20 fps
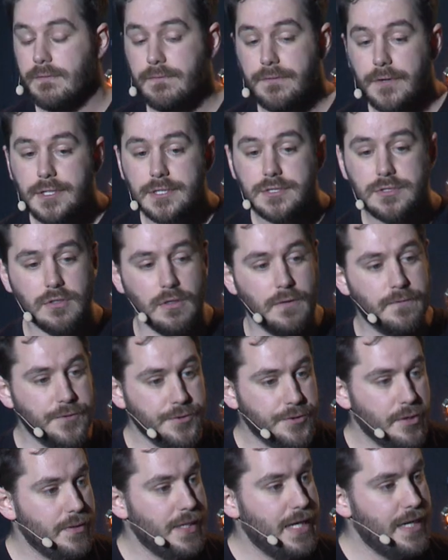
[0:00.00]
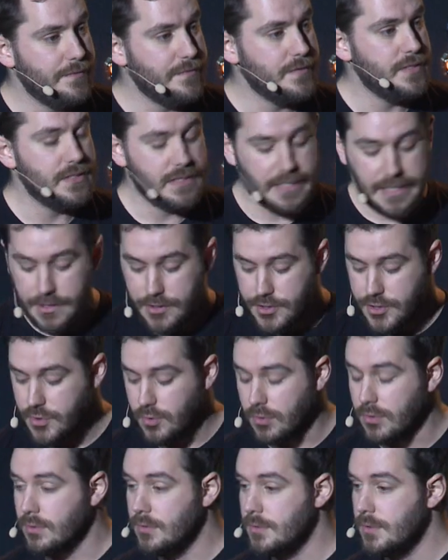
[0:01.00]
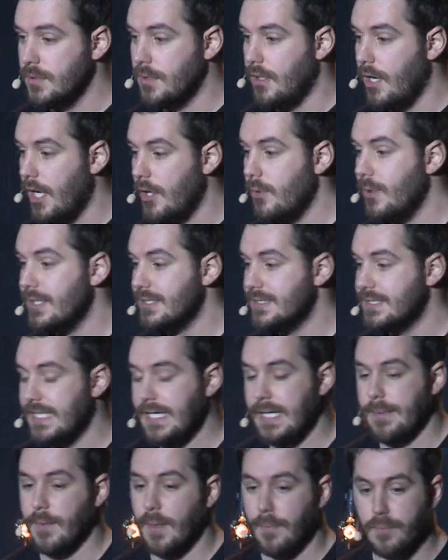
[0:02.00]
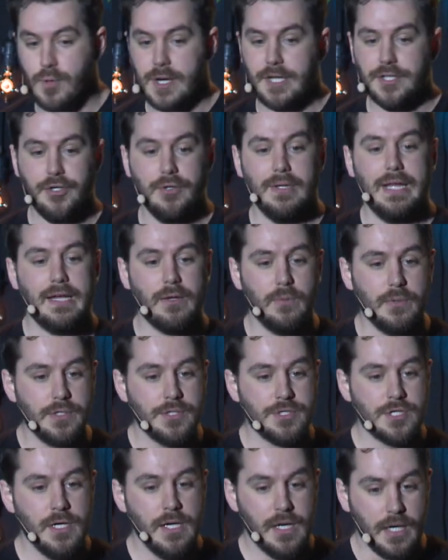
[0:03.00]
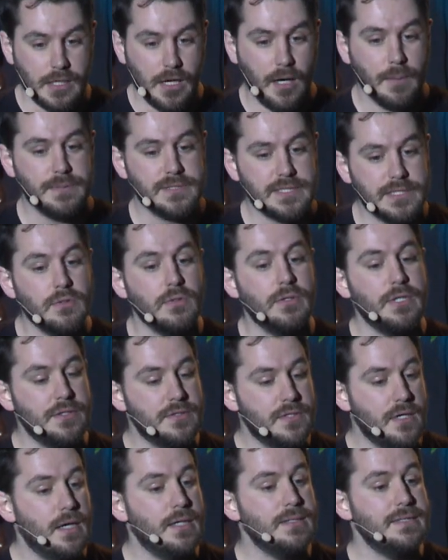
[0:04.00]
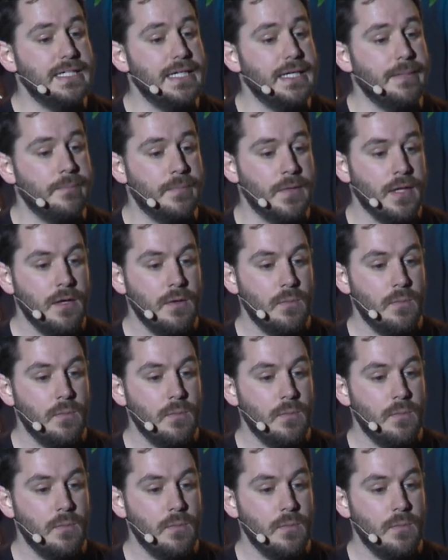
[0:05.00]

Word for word: First off, you don't have to teach your iOS team a brand new language and upskill the entire team